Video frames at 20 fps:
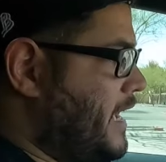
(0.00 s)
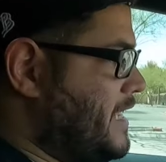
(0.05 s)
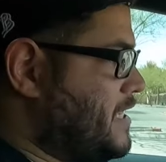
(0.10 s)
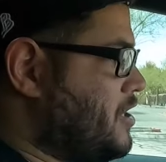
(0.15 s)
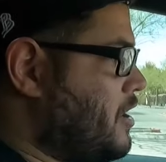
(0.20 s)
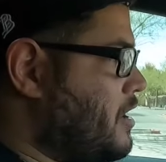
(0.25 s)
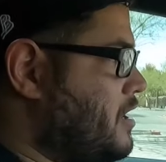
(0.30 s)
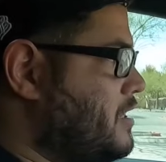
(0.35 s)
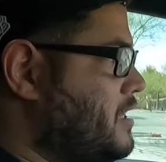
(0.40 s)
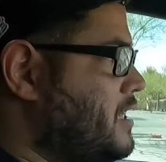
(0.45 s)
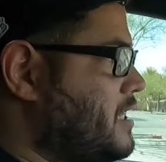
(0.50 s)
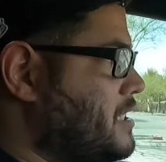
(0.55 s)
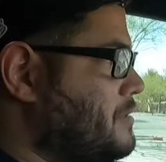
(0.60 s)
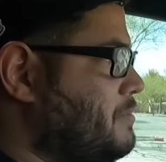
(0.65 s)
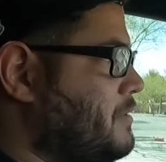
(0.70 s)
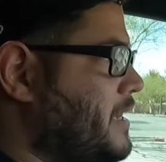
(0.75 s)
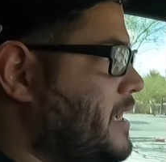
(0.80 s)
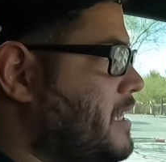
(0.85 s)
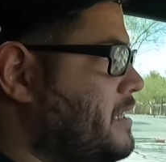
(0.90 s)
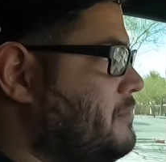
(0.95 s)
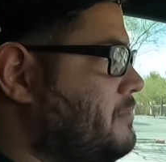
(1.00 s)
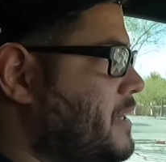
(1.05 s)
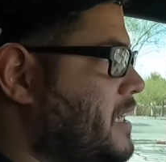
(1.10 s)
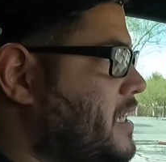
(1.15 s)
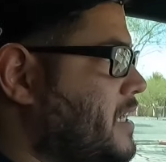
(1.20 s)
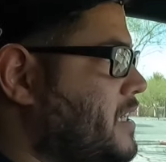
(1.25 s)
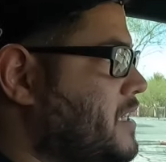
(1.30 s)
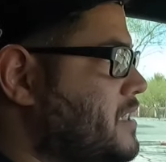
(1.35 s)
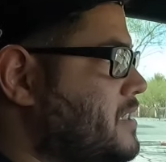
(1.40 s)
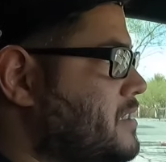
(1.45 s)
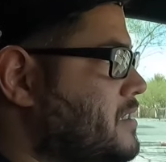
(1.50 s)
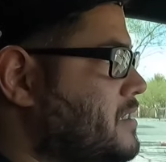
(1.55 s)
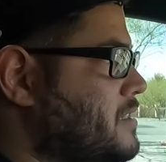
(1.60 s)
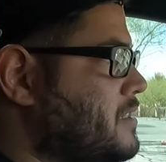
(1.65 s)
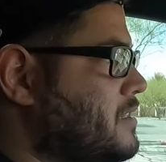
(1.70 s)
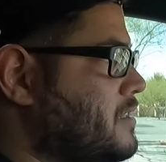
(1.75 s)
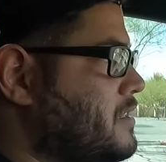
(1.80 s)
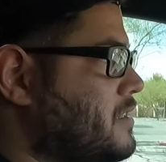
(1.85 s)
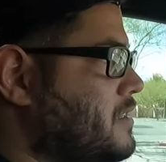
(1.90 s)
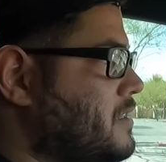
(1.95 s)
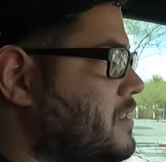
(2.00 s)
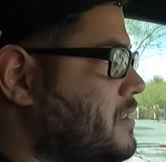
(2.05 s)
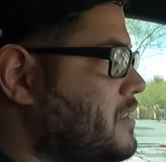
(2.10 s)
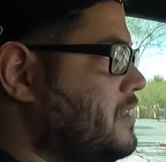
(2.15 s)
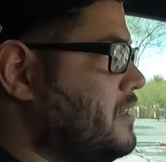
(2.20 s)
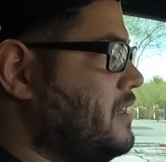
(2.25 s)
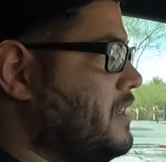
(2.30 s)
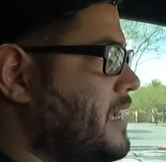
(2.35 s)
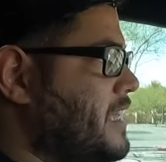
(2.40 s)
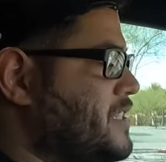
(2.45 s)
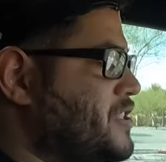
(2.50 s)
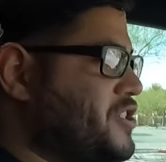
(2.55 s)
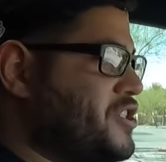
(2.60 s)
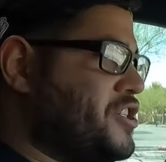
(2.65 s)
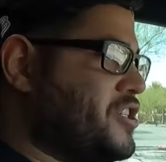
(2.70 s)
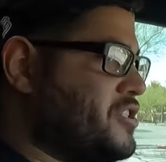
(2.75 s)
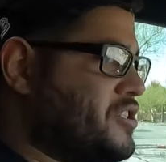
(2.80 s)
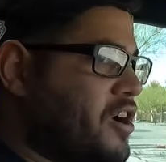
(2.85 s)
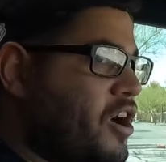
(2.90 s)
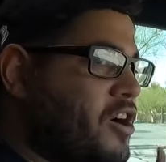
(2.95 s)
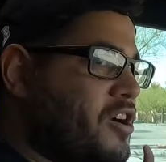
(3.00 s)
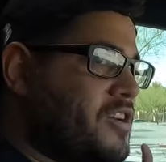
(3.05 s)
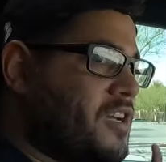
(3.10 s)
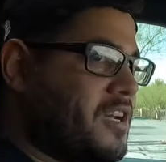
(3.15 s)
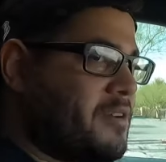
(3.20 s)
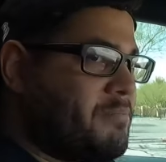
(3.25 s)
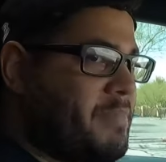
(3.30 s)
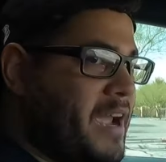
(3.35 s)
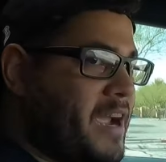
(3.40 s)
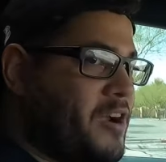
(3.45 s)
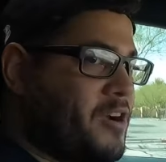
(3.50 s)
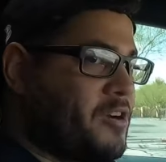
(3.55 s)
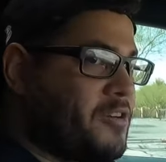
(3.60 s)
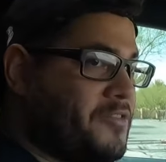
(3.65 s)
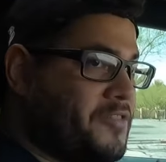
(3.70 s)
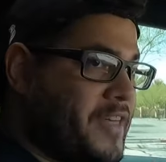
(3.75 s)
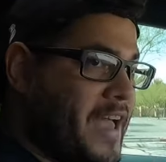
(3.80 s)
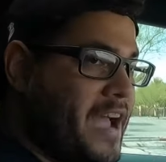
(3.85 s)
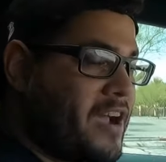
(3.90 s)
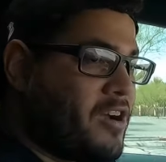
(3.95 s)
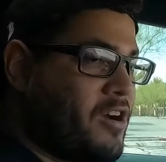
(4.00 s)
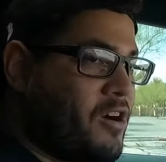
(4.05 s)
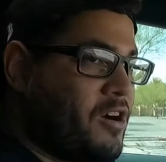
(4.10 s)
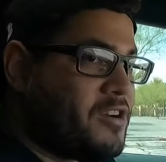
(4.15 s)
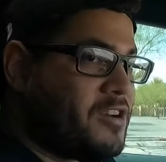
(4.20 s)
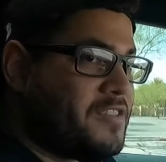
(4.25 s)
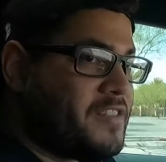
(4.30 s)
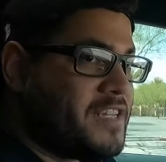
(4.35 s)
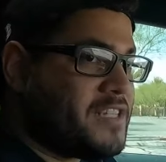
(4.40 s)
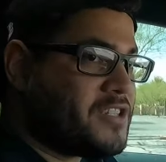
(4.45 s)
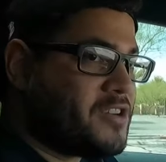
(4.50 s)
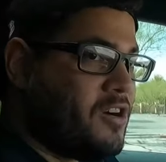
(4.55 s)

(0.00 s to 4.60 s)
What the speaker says: hard to explain because it's just hard to compare that car to this